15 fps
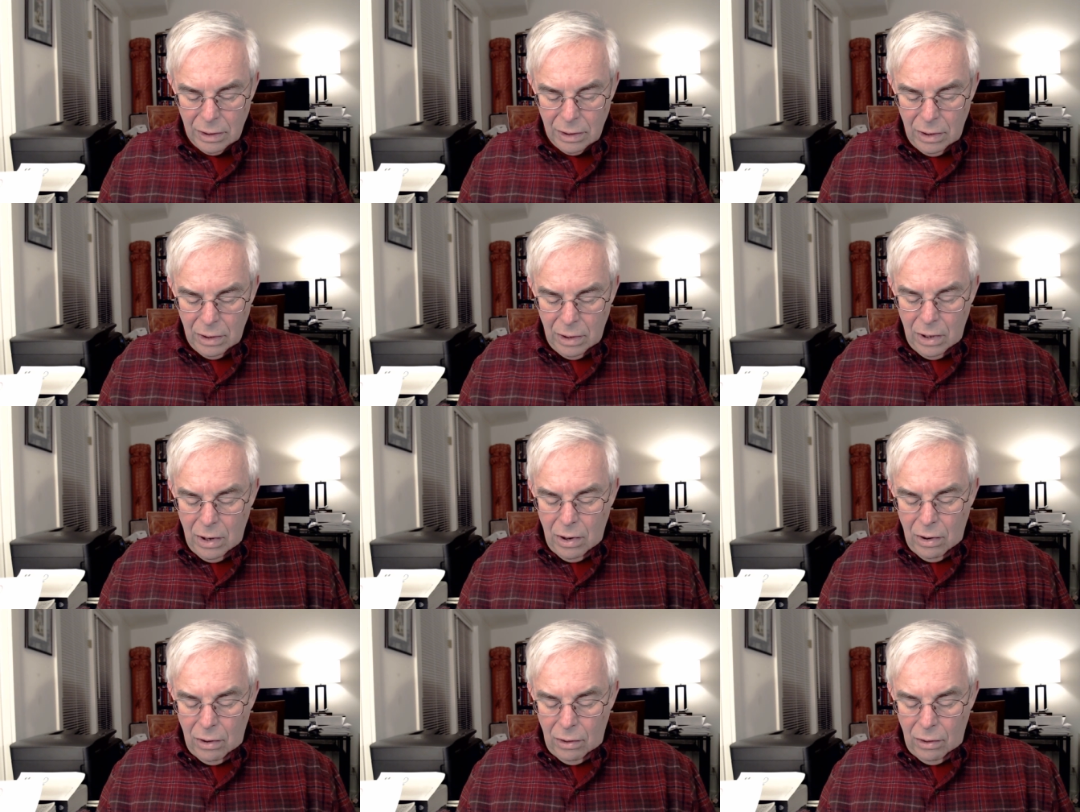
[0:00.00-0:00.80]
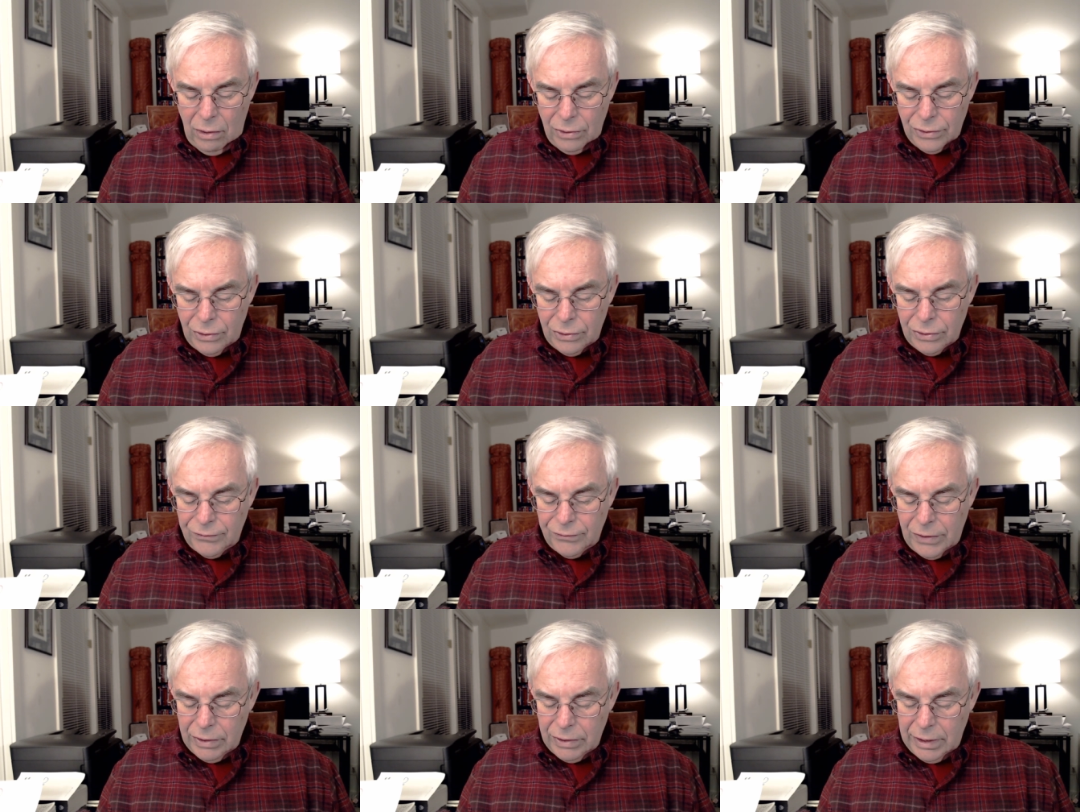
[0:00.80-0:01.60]
Although the
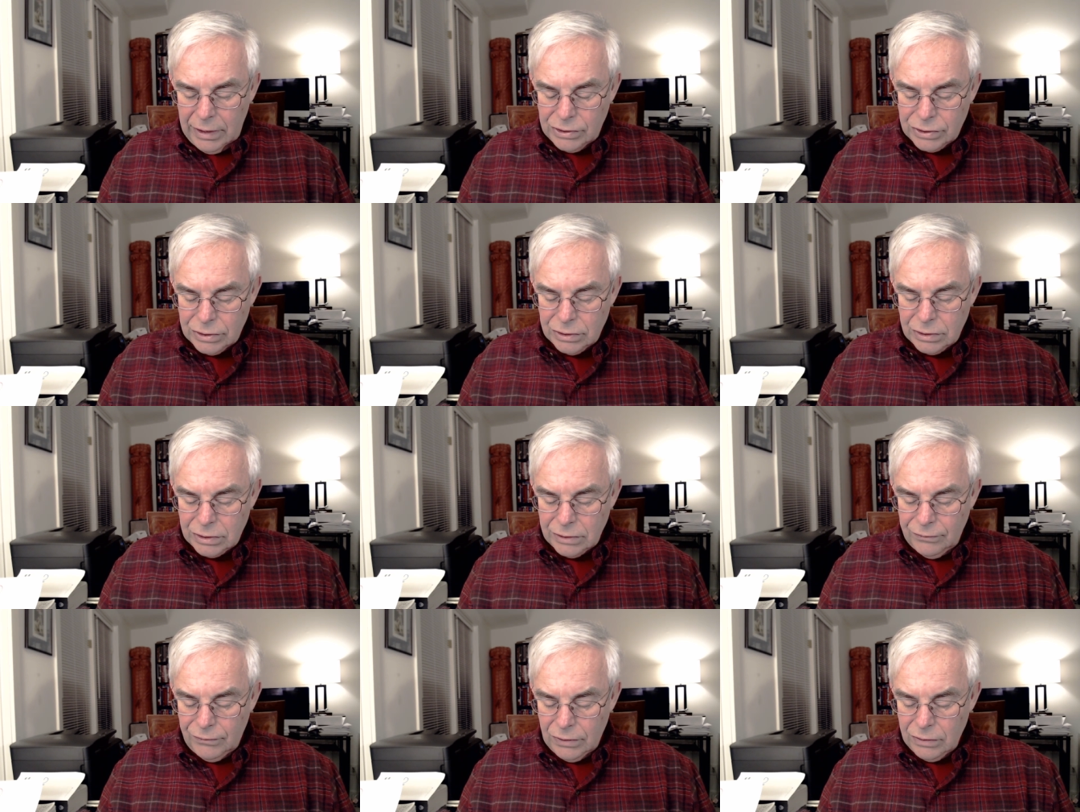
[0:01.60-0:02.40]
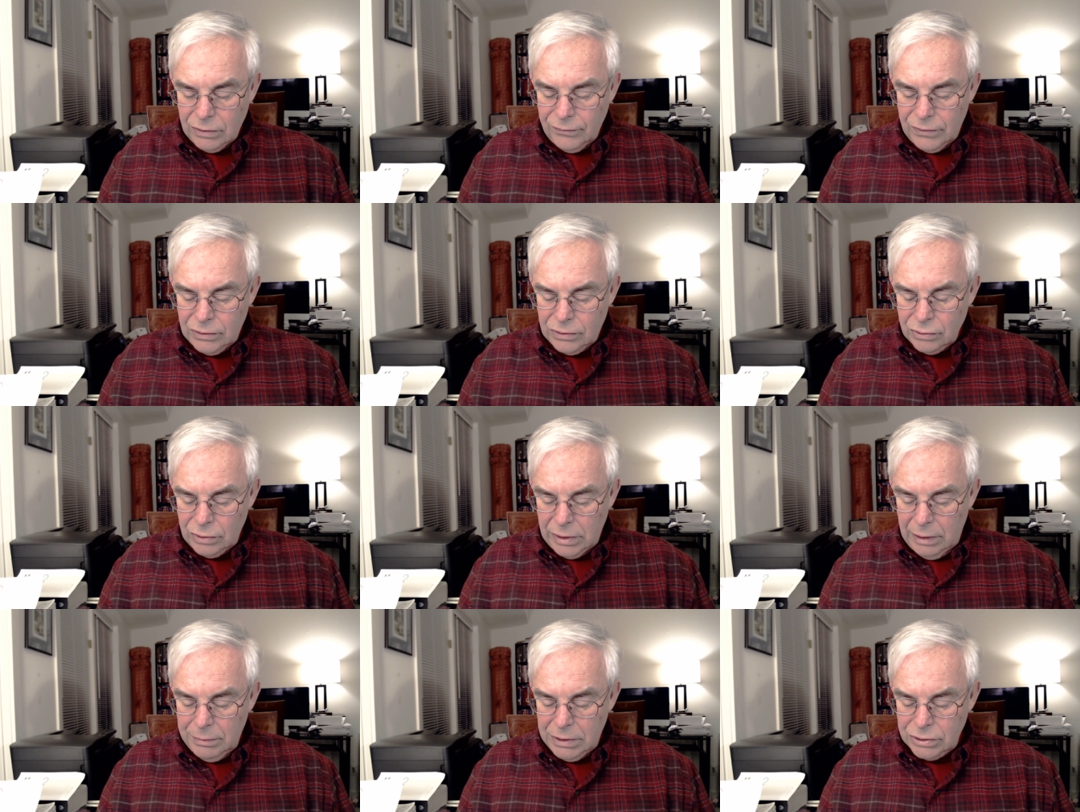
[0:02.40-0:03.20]
variations of individual
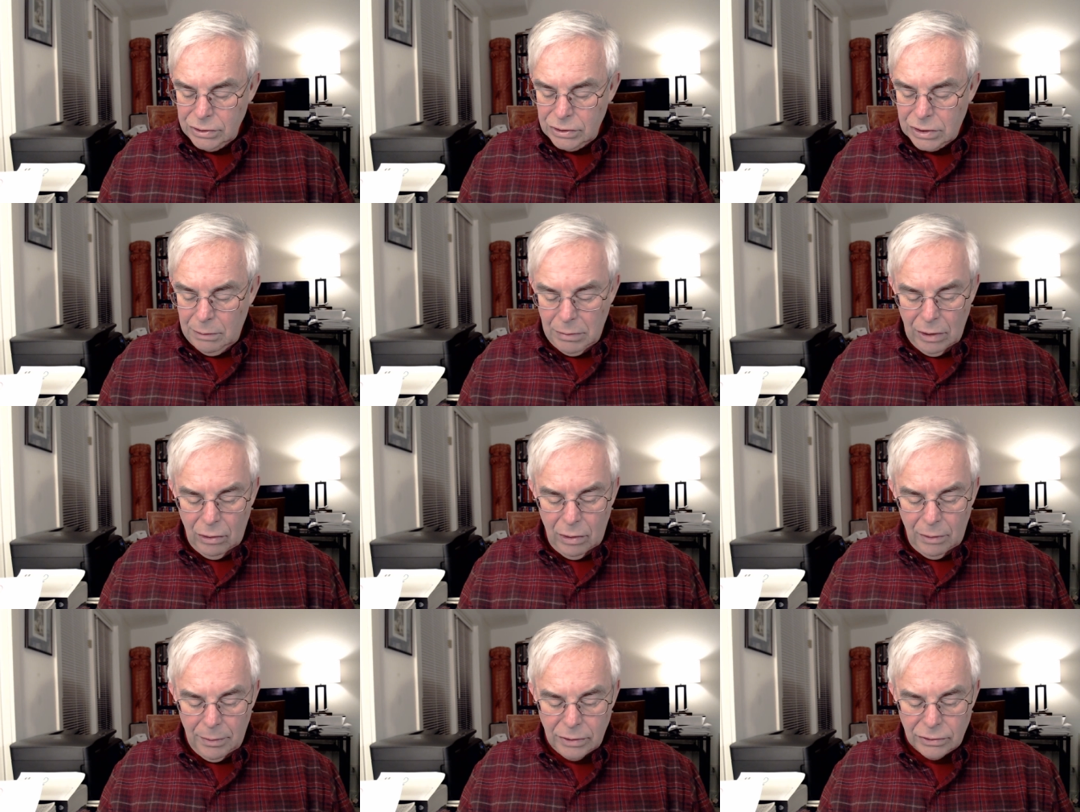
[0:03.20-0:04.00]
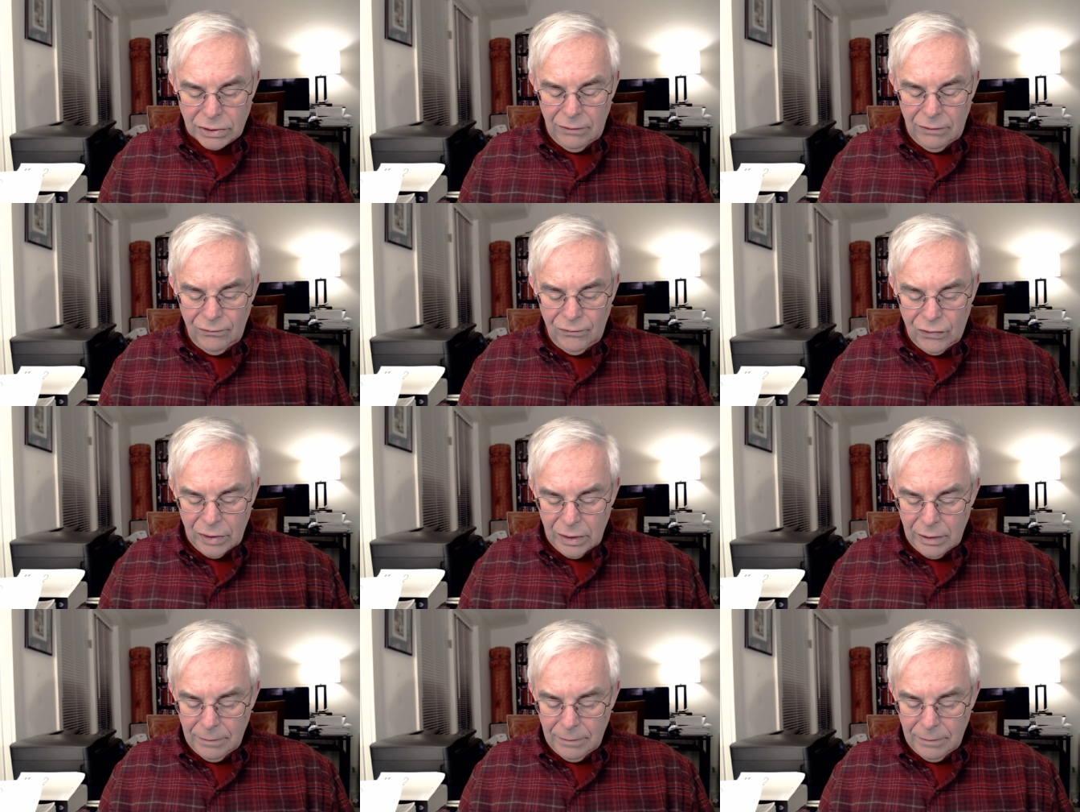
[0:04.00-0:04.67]
images can be almost infinite,